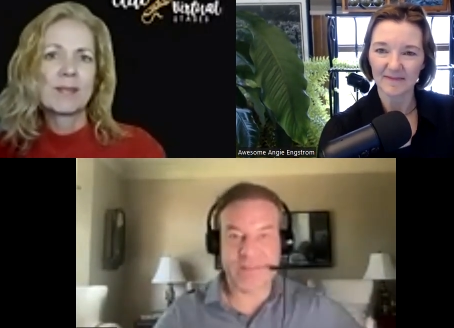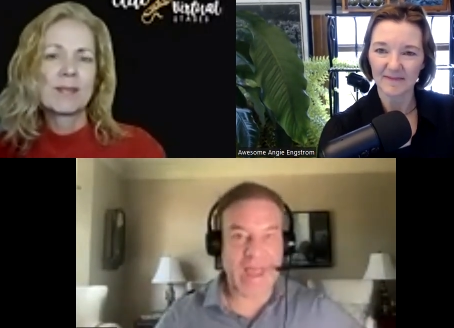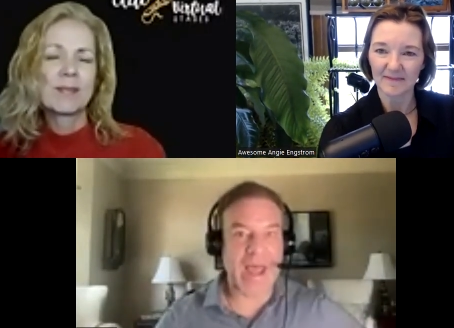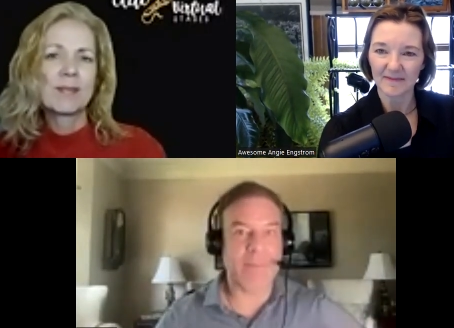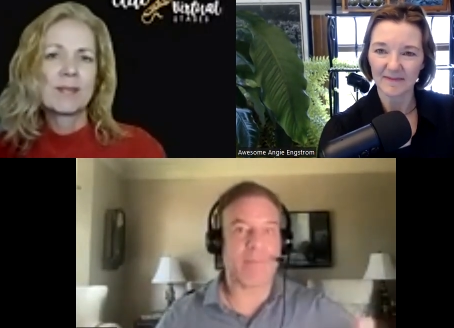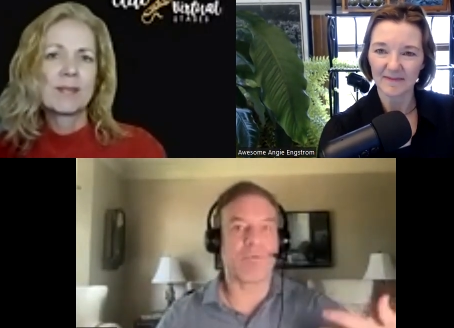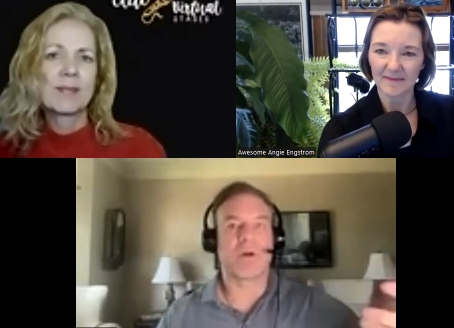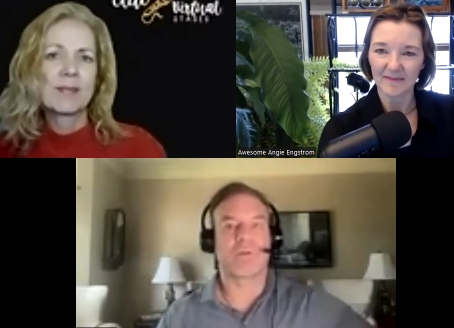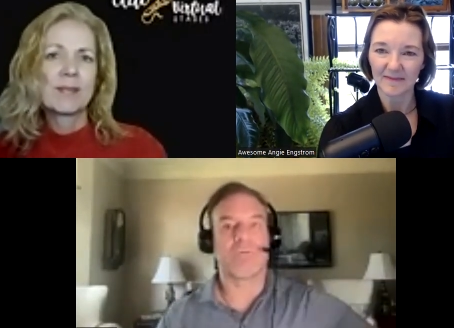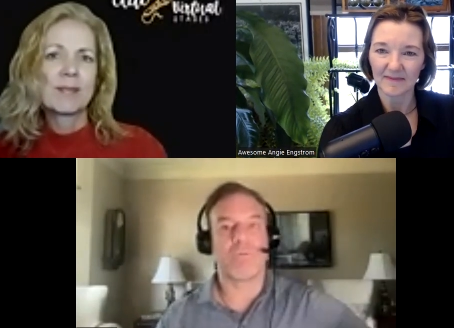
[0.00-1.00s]
Speaker 1: the app
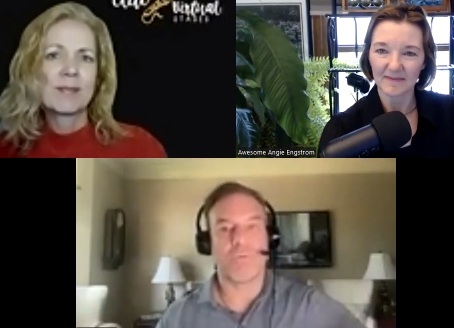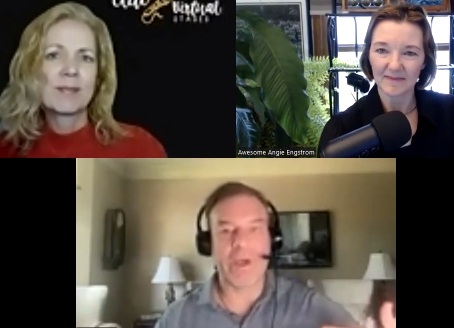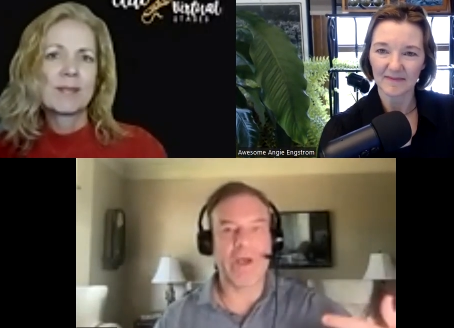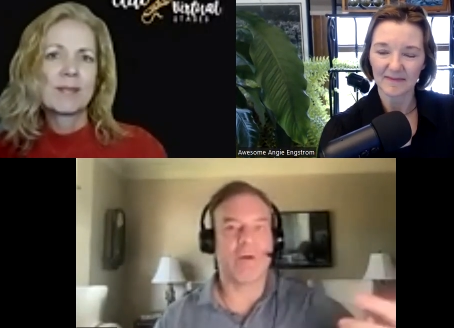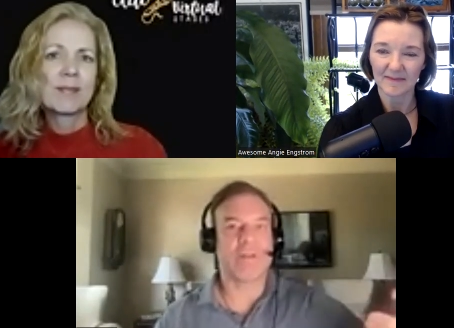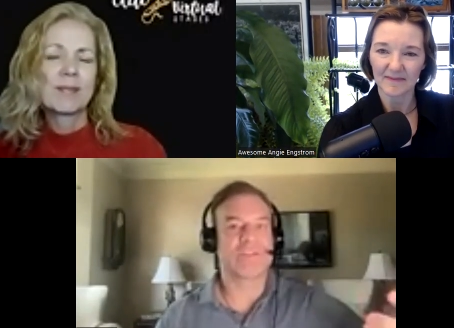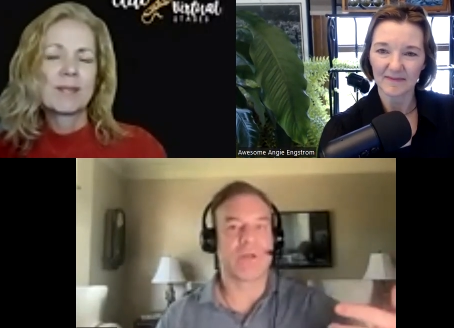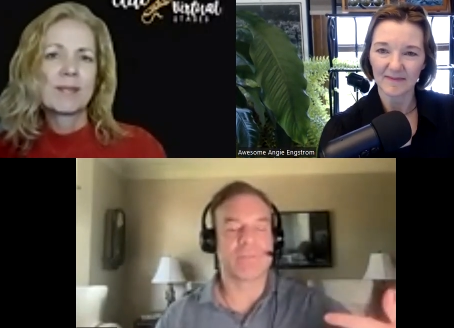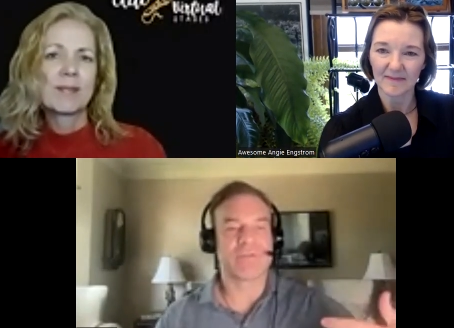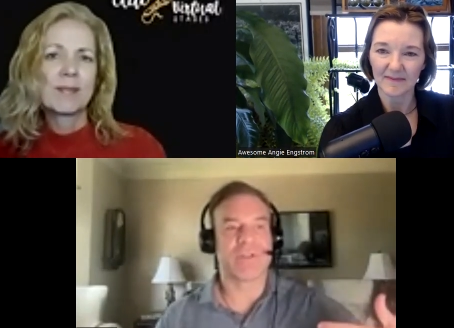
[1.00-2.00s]
work well in
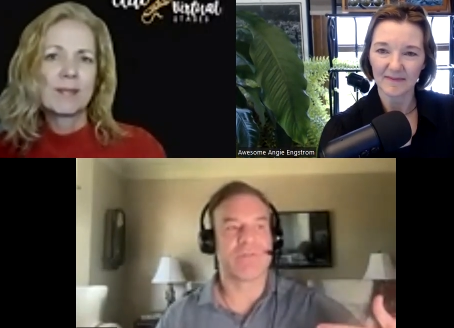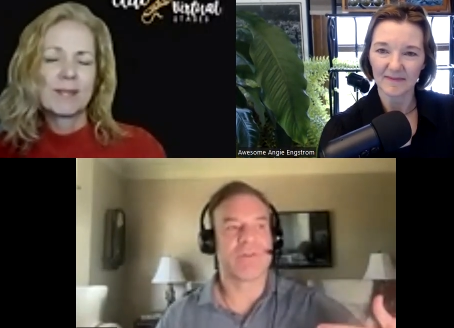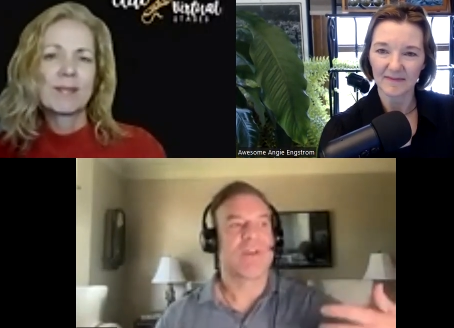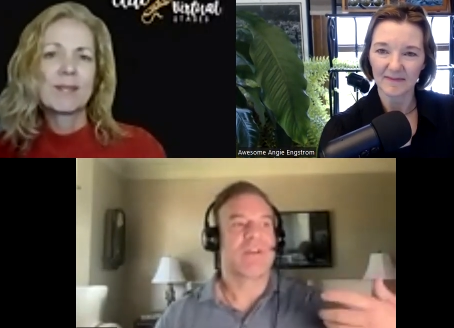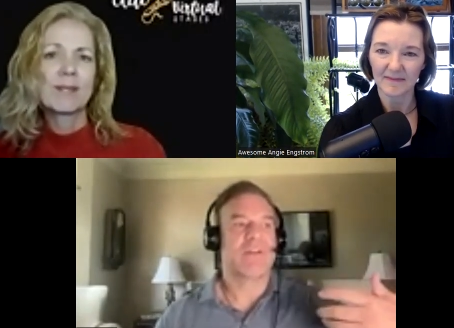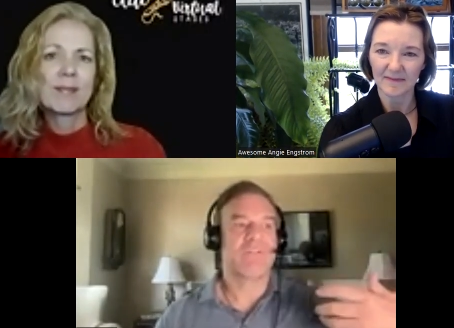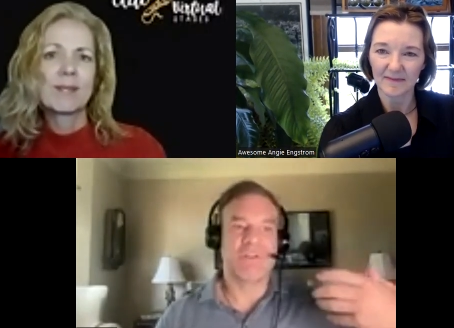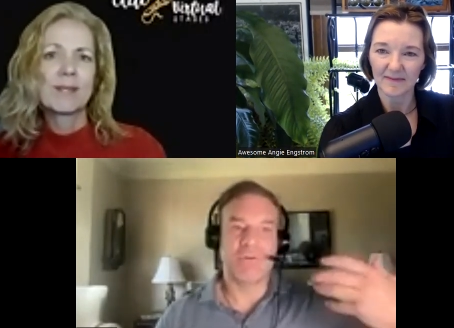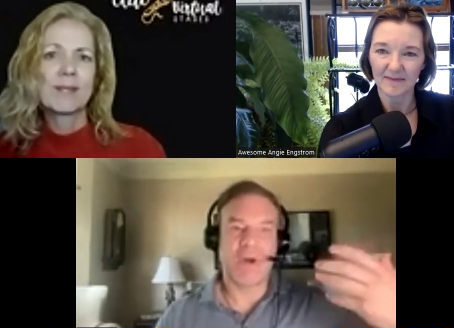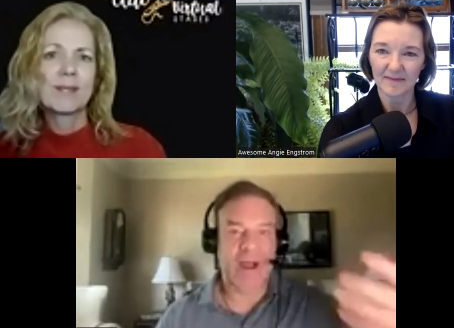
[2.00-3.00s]
terms of when
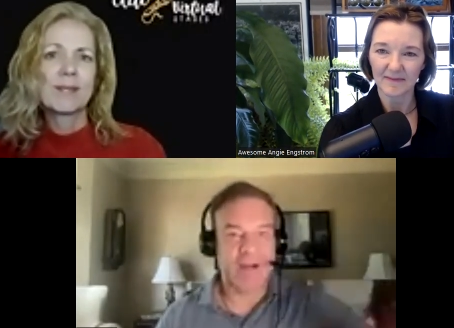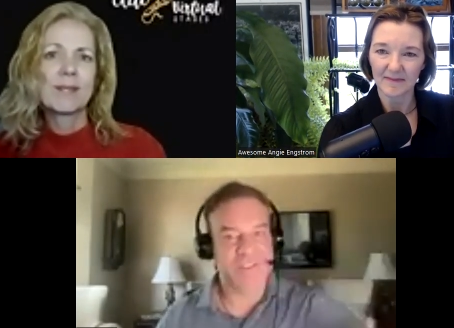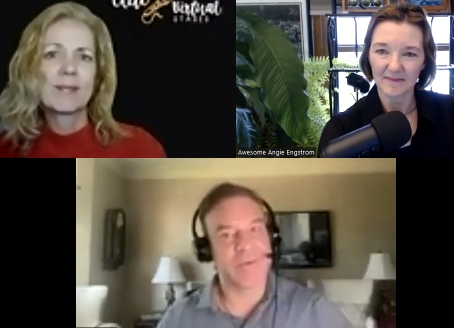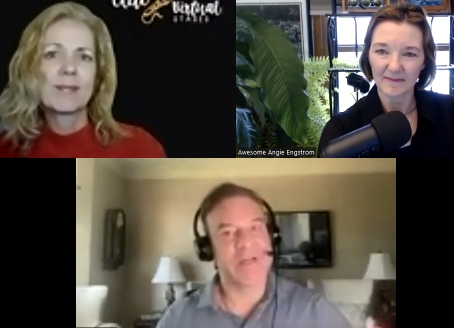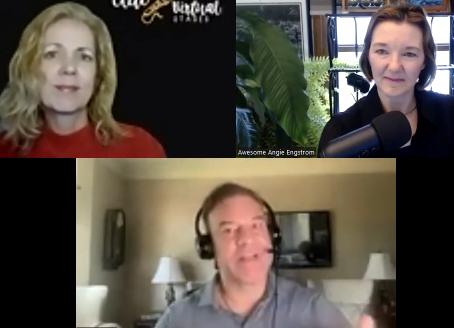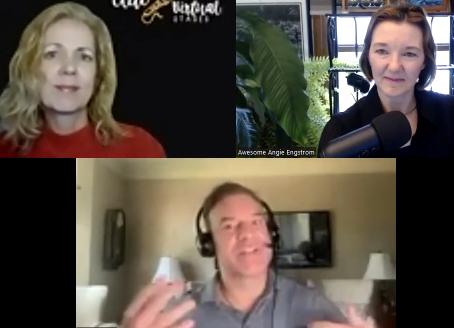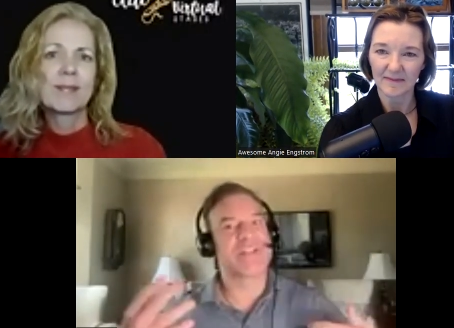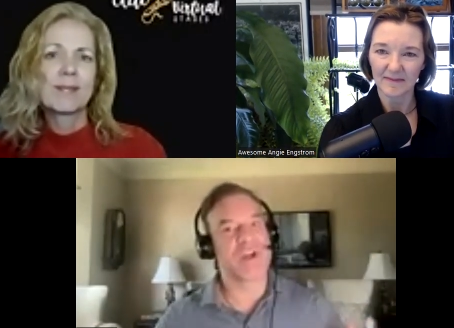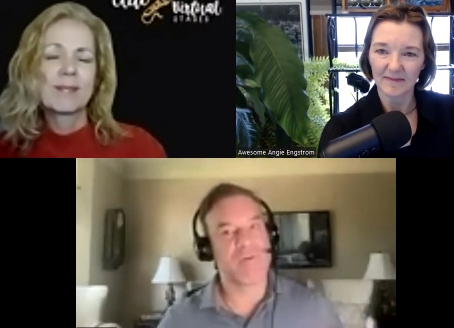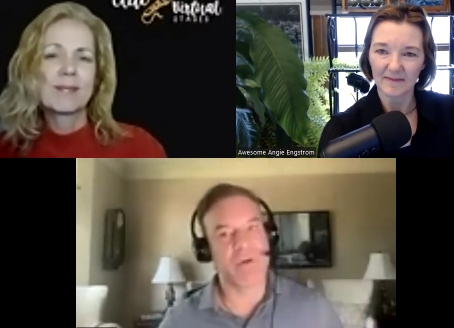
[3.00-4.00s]
you hire somebody, they
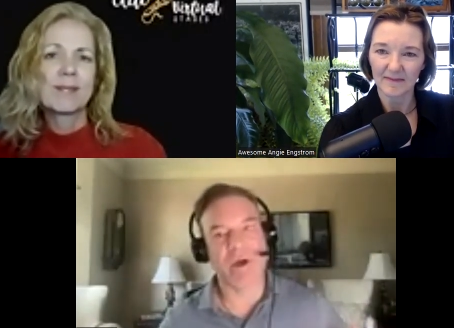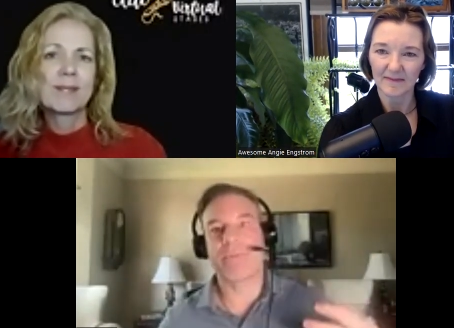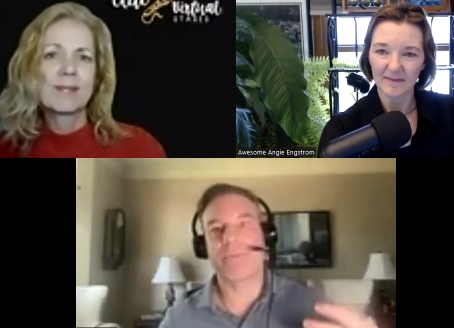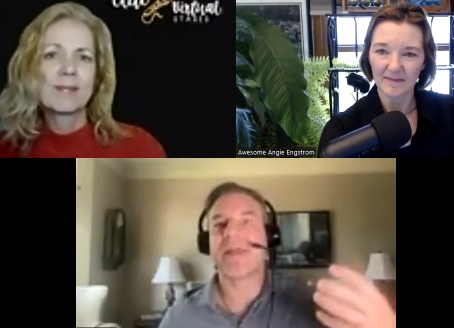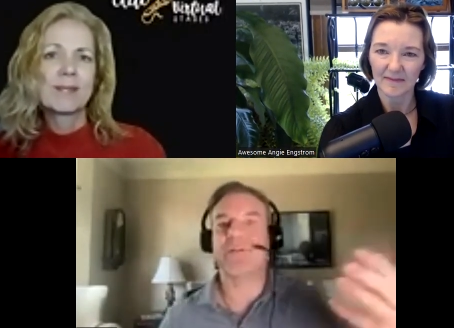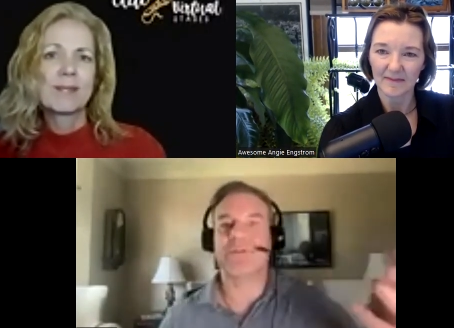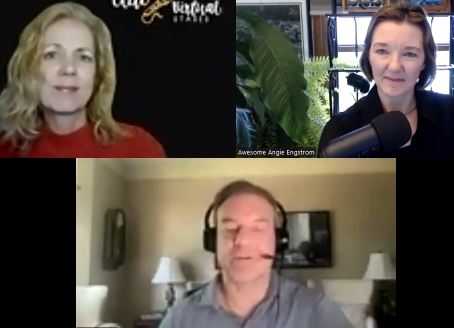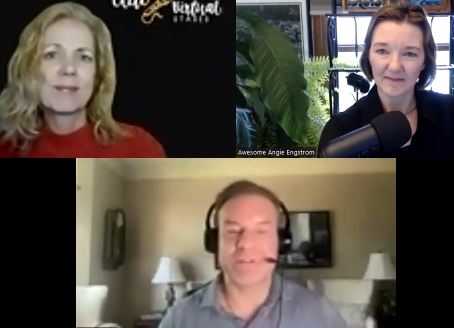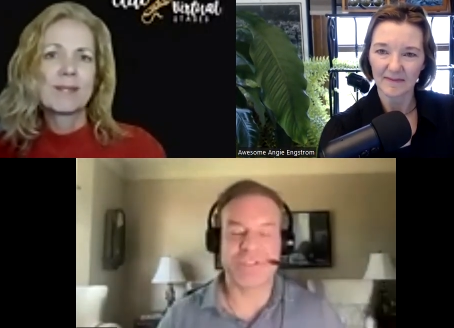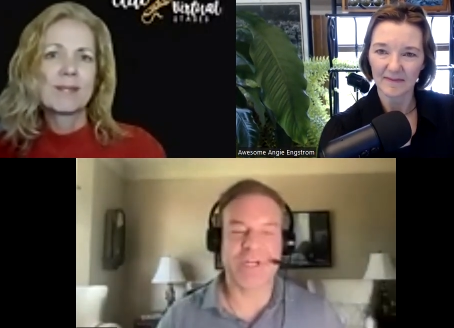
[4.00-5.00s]
show up, they do a
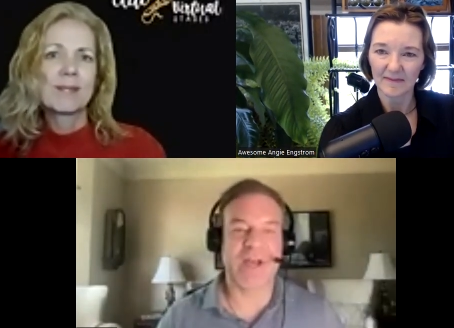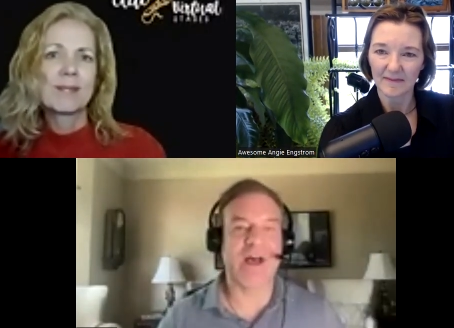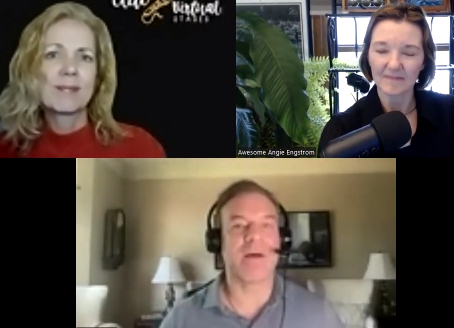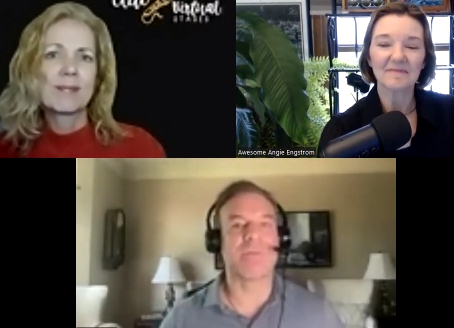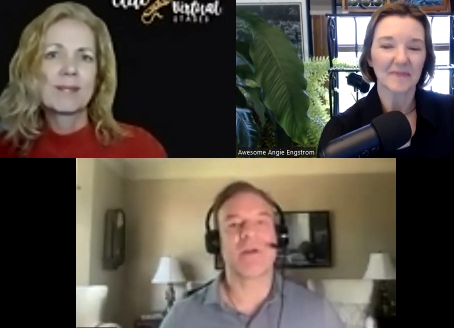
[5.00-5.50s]
good job,